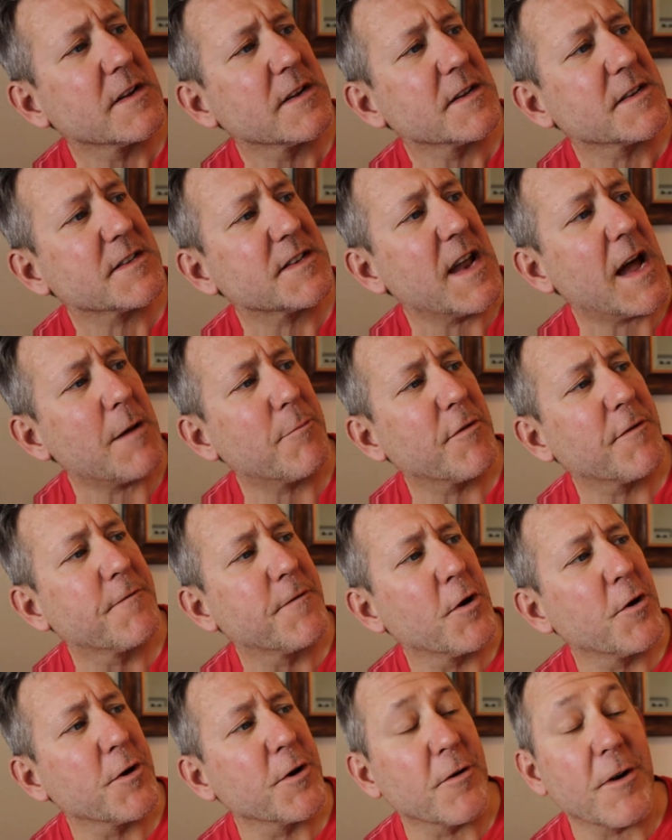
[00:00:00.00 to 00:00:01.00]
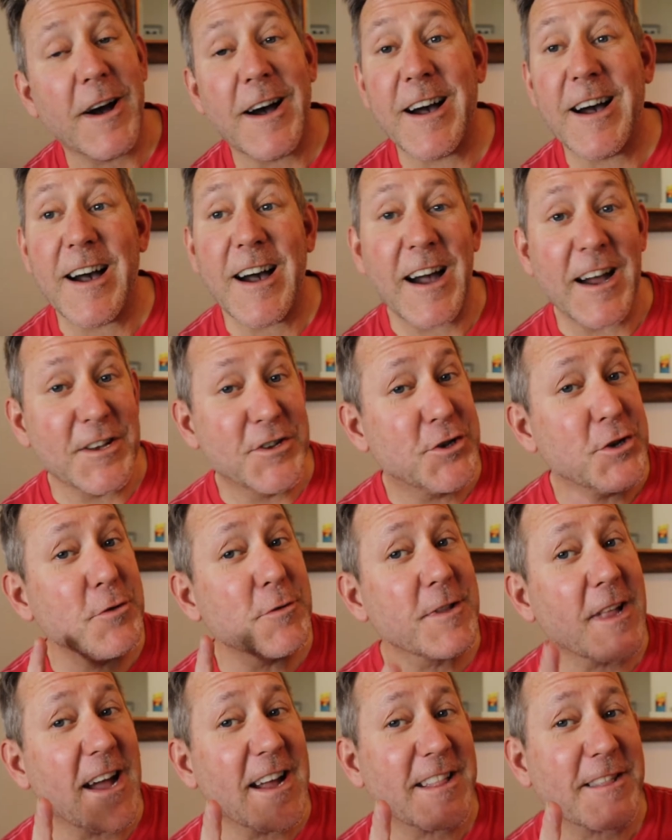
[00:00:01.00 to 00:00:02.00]
snap a photo. I do
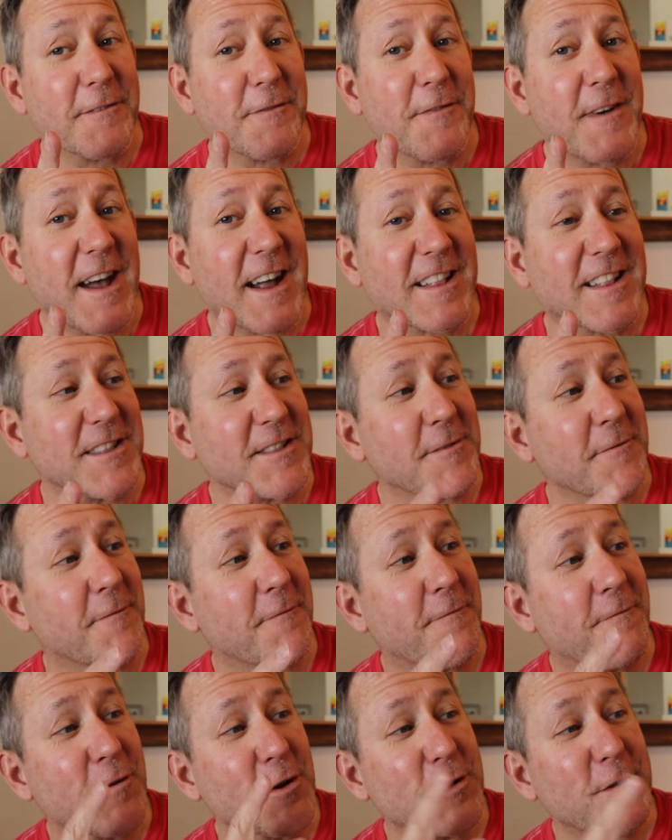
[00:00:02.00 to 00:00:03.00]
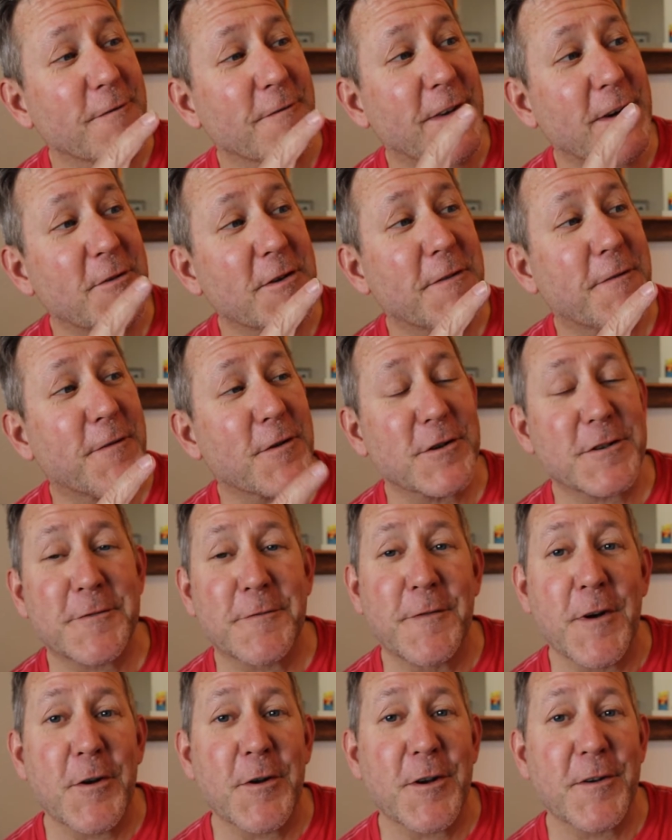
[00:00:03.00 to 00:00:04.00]
like the fact that the fir- very first
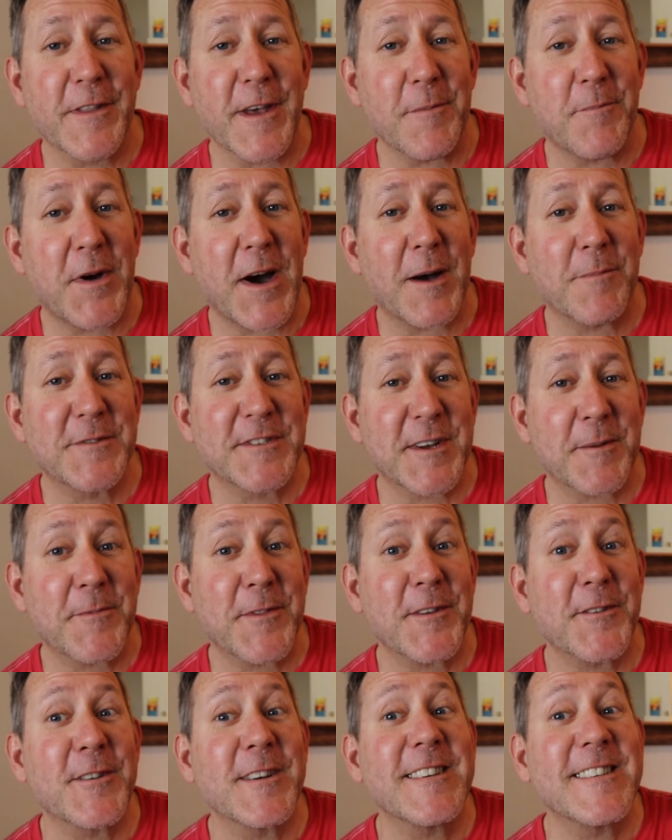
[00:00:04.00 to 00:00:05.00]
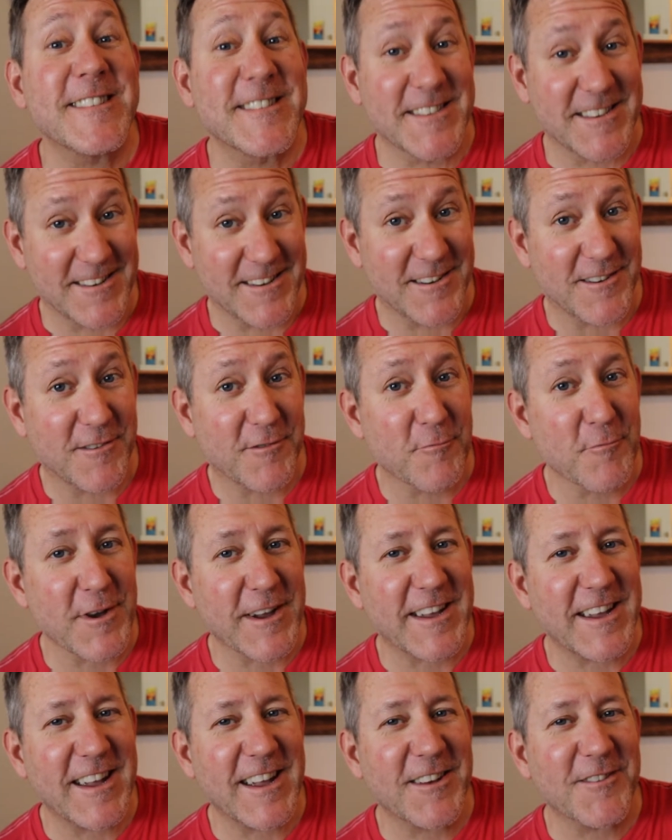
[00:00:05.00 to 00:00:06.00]
photo that pops up there is
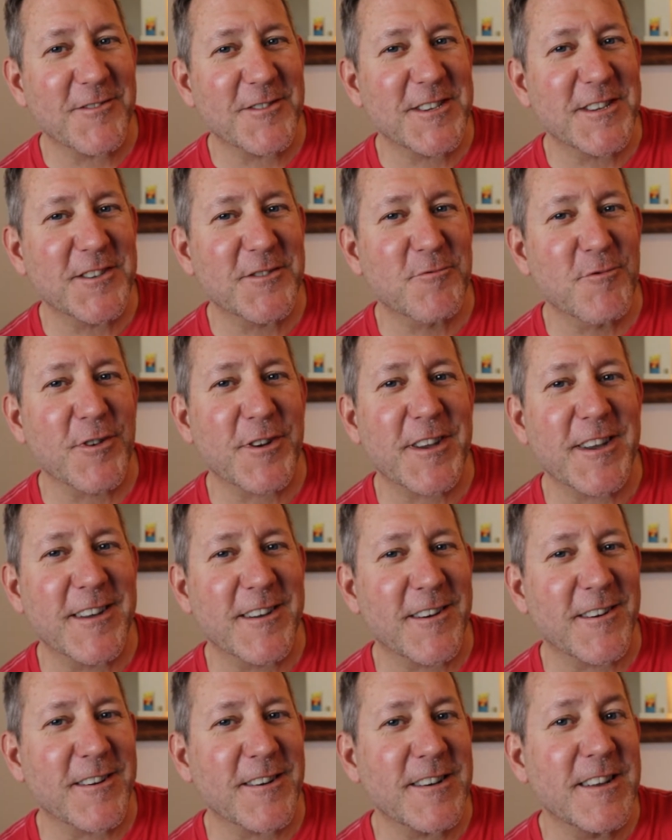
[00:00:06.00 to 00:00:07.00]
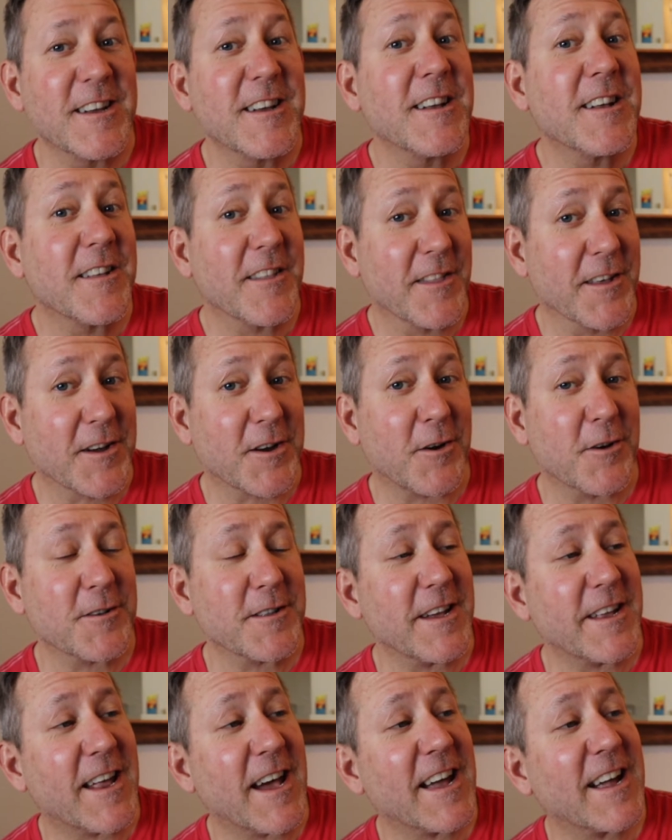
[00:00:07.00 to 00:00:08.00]
Rickey Henderson's rookie card, the card
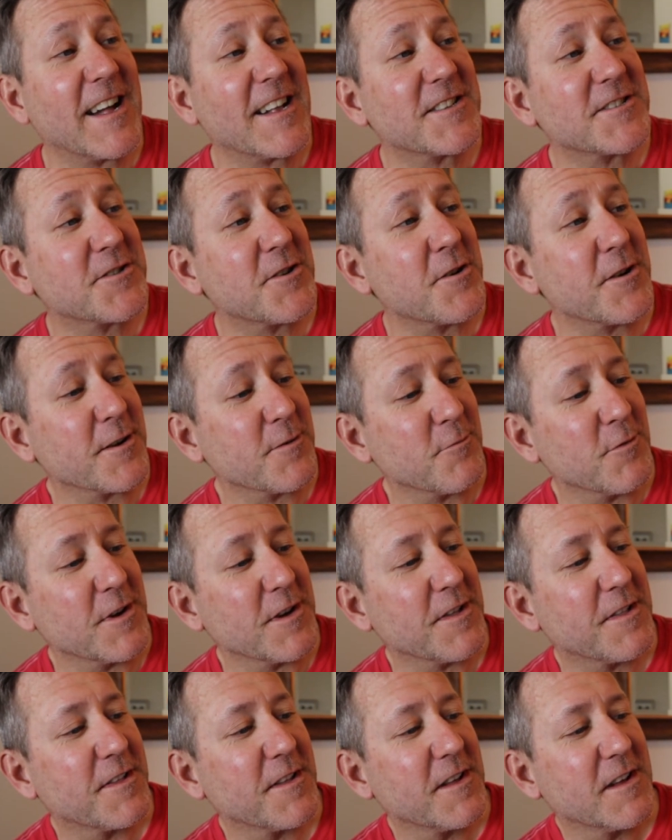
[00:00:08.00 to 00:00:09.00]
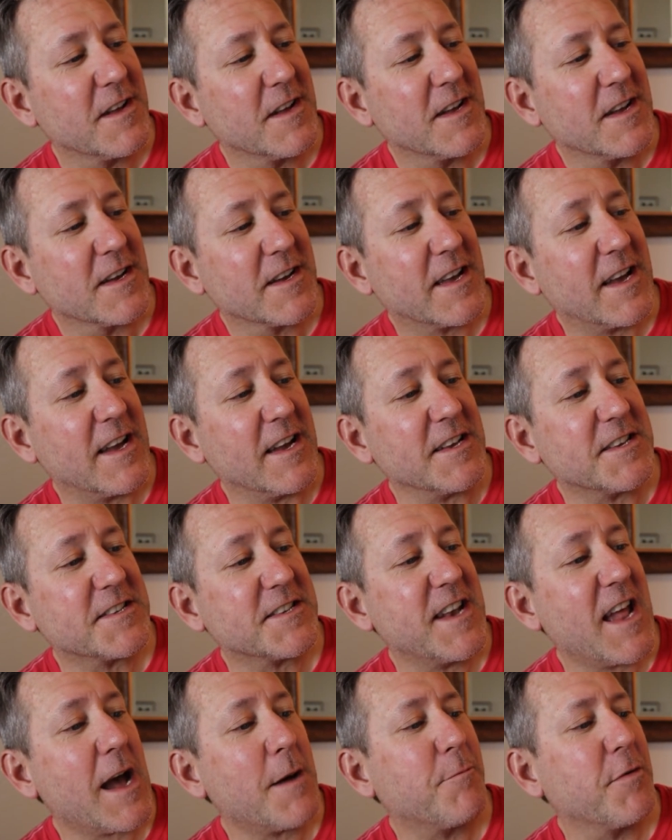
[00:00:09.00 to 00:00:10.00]
that I got started with. Okay,
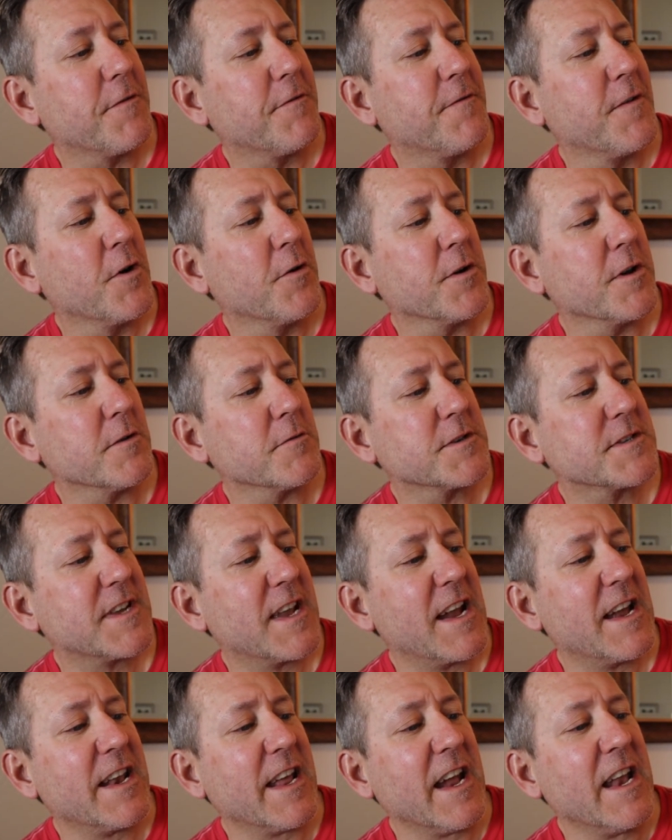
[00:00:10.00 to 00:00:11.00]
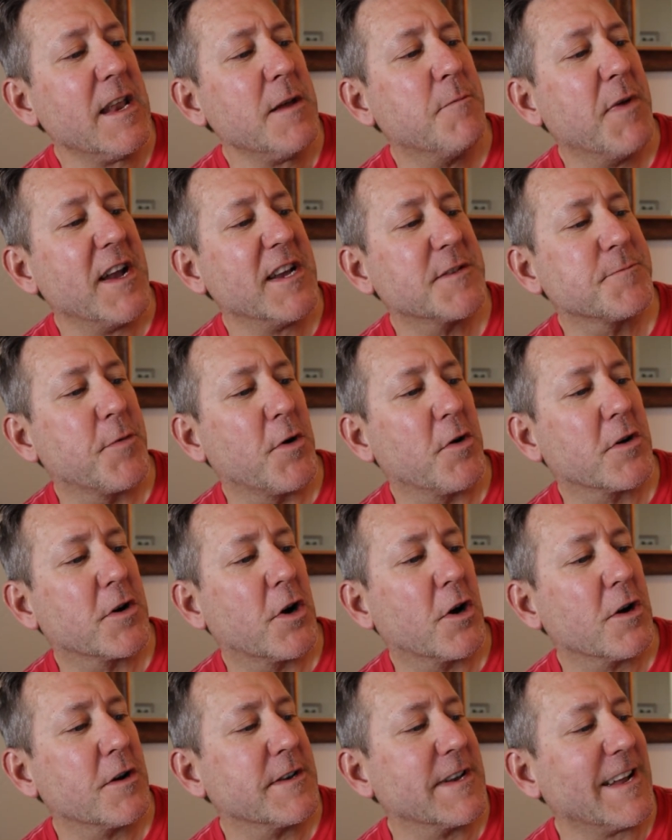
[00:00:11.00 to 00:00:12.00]
snap a photo. Scan any baseball
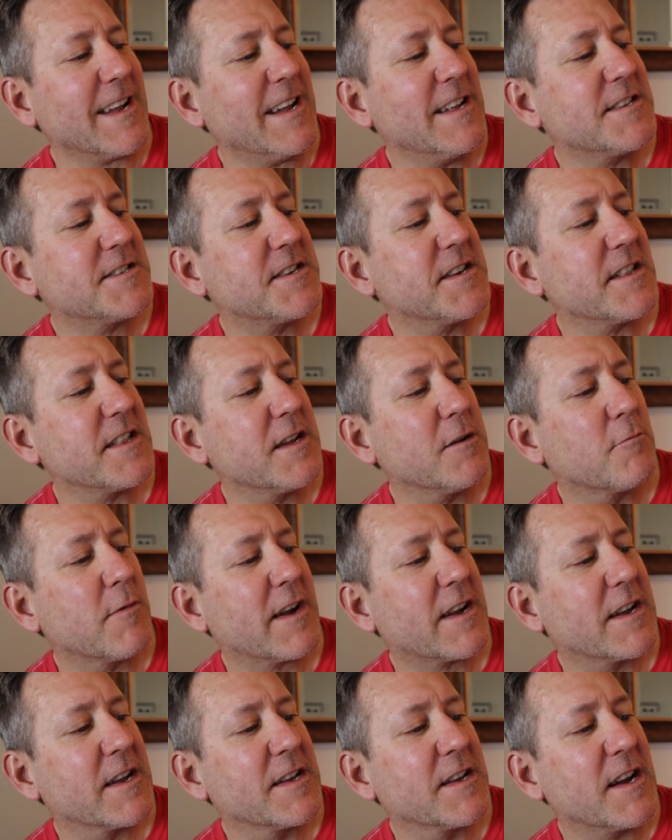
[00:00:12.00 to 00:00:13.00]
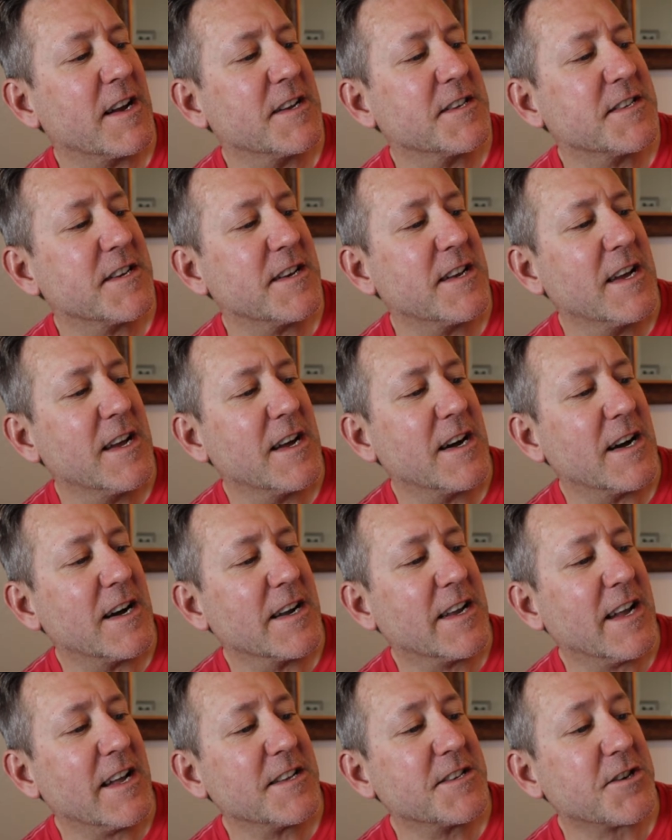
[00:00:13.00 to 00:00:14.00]
card to instantly recognize it
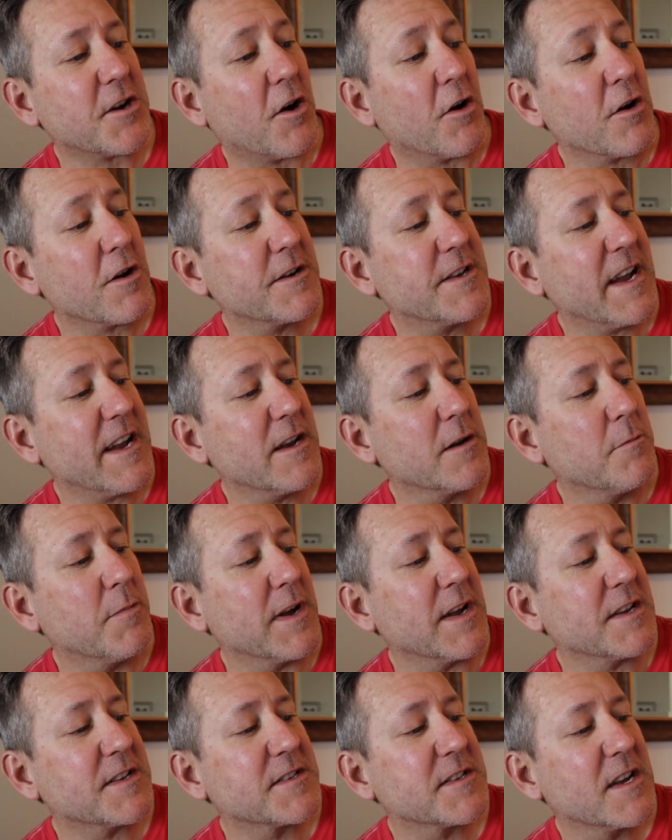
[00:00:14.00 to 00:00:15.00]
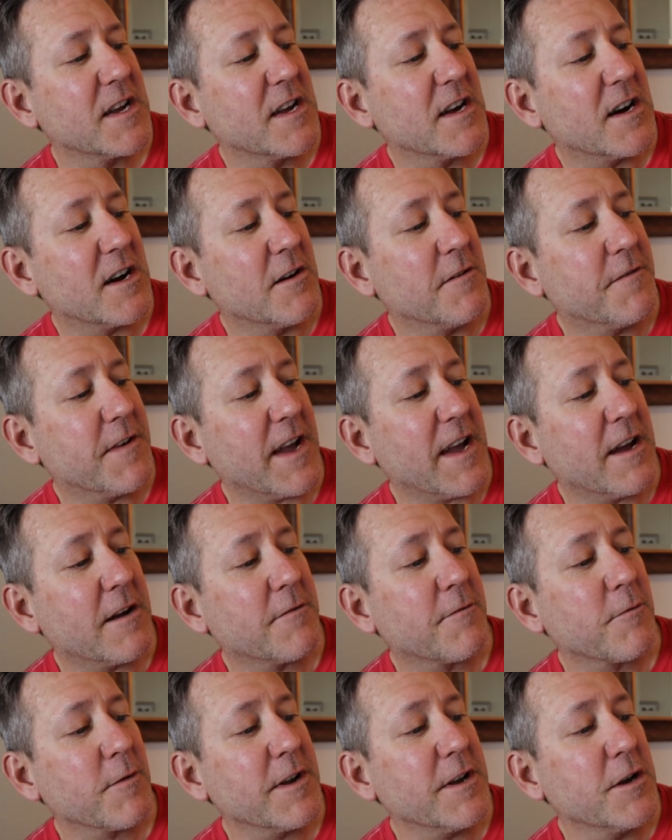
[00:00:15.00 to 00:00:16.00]
against our database of
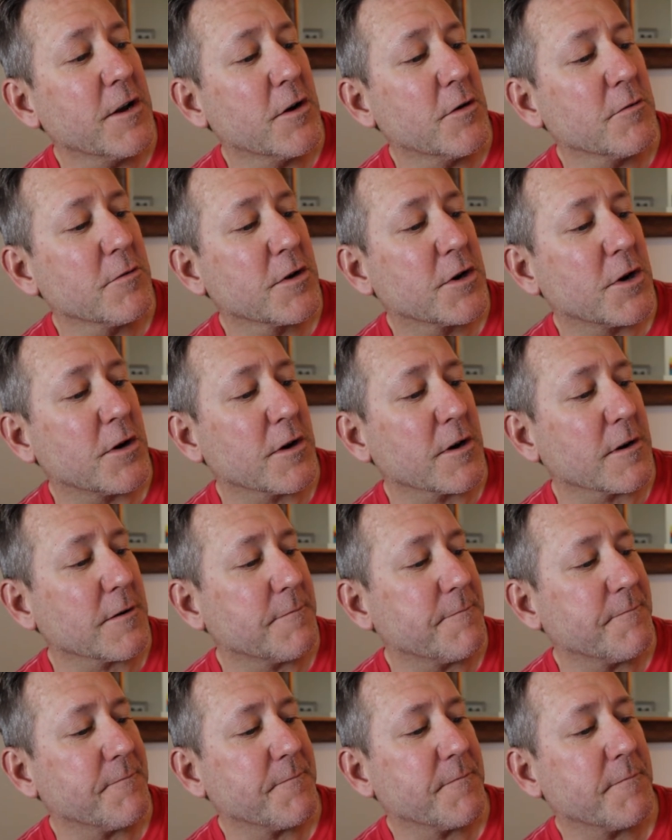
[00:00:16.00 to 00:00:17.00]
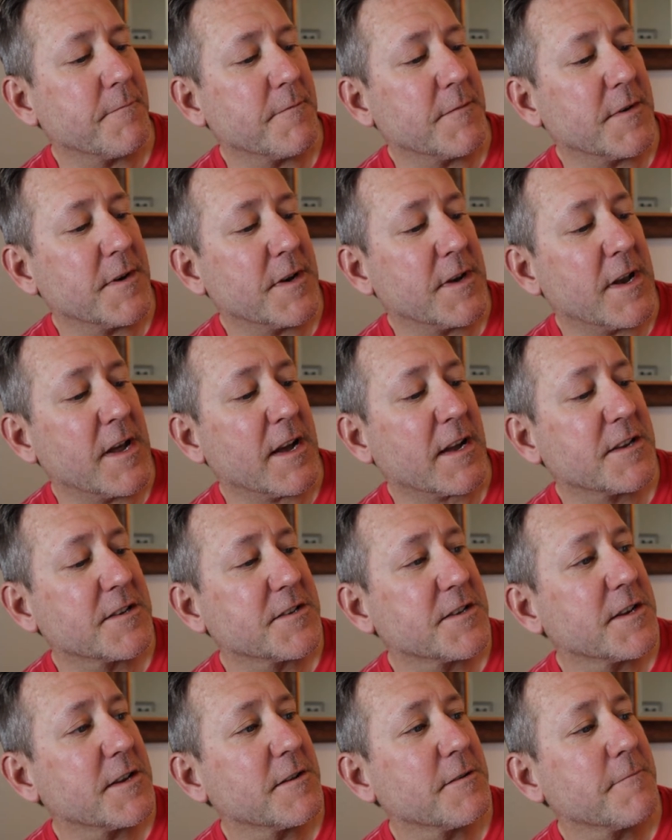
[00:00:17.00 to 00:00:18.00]
every known card.
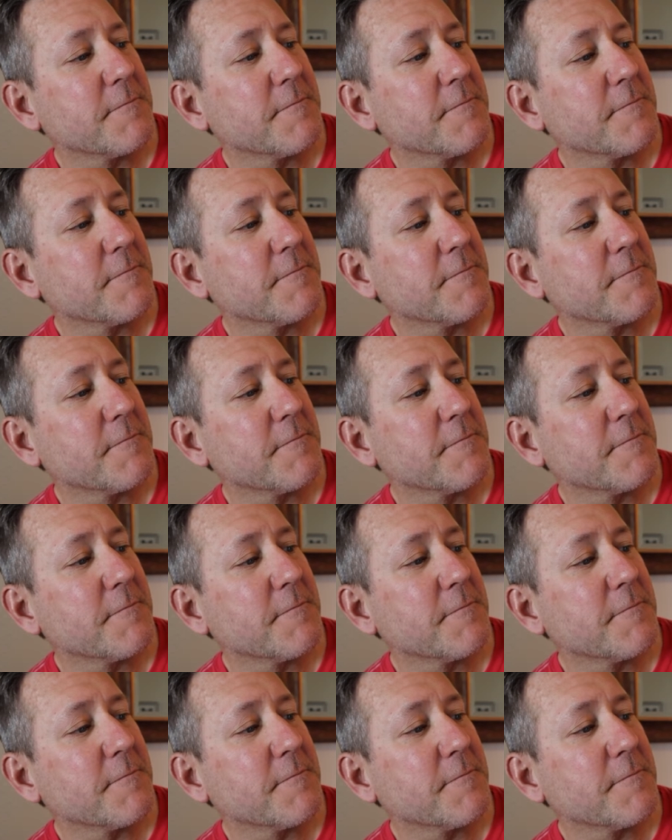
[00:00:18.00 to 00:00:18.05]
Next.